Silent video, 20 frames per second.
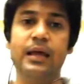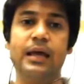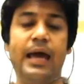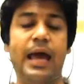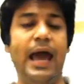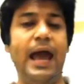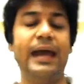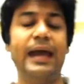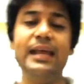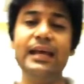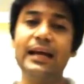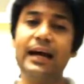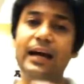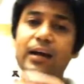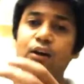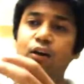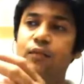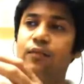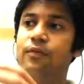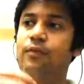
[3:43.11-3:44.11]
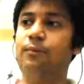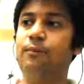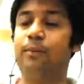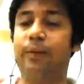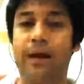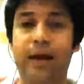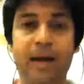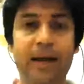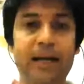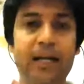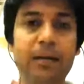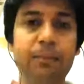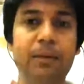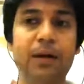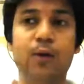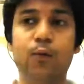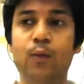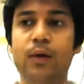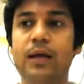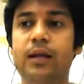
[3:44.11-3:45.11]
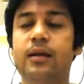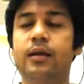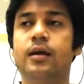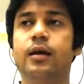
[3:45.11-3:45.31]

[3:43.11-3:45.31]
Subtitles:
any kind of priority between